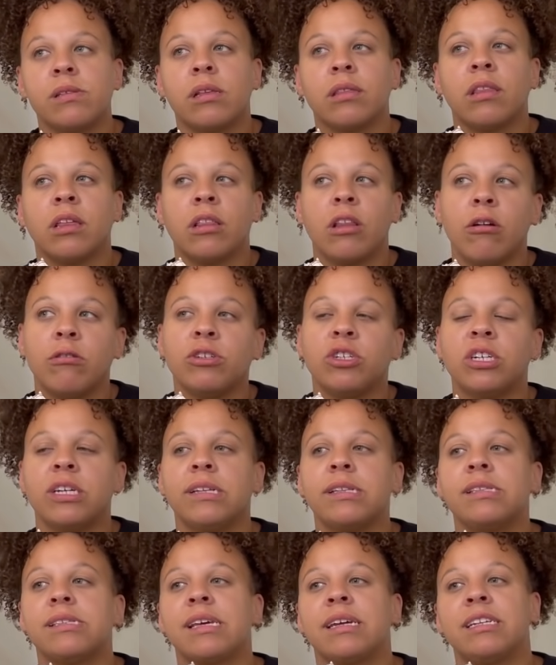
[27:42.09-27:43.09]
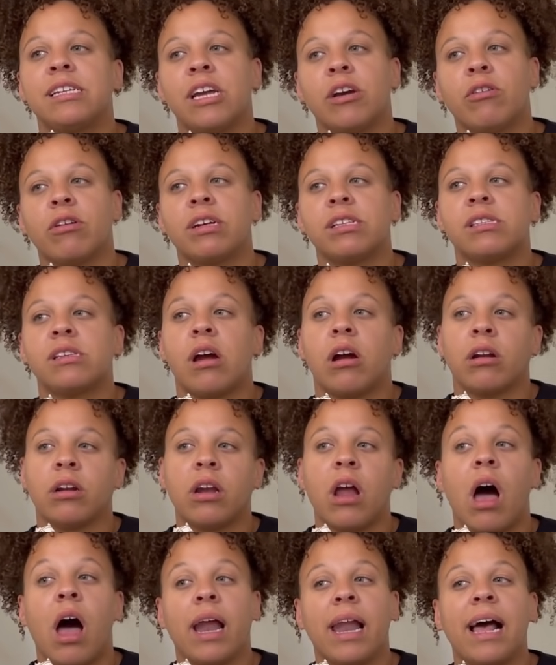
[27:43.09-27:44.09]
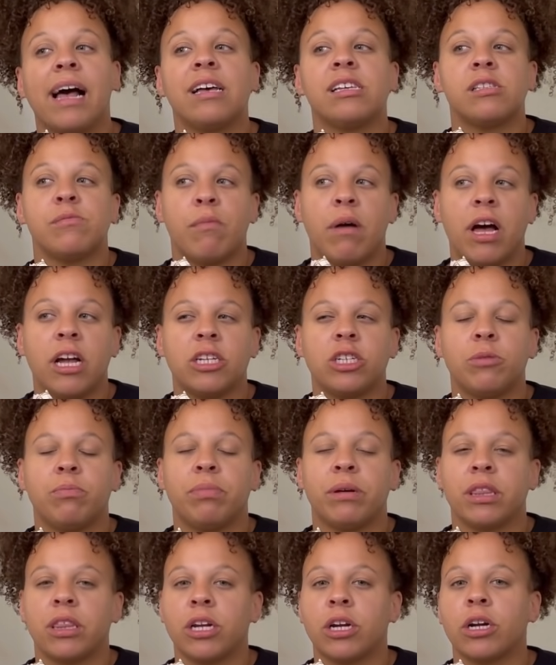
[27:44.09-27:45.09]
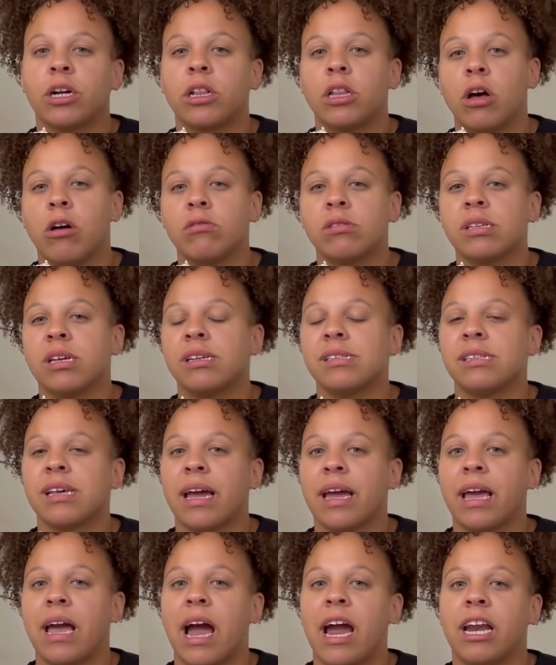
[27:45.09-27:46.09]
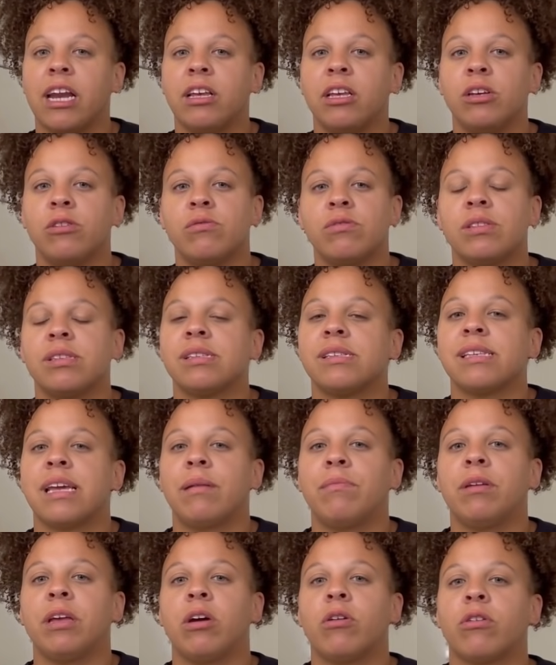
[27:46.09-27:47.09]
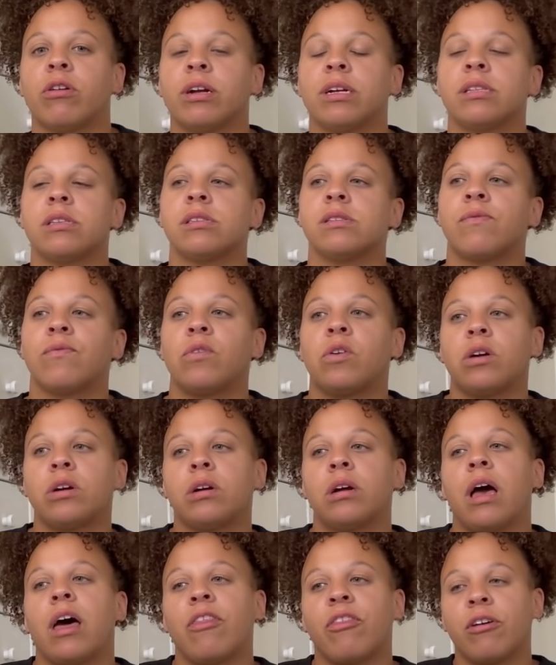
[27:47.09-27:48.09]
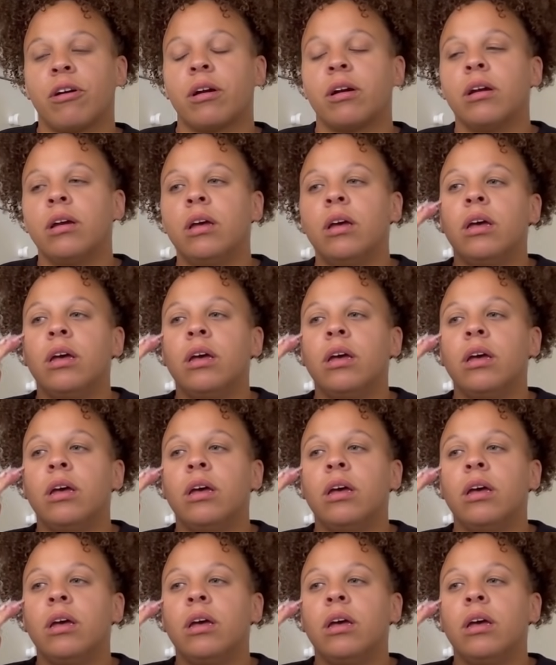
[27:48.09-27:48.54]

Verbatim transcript: The lotions and deodorants are not as much, but they're close because I kind of use the same deodorants for other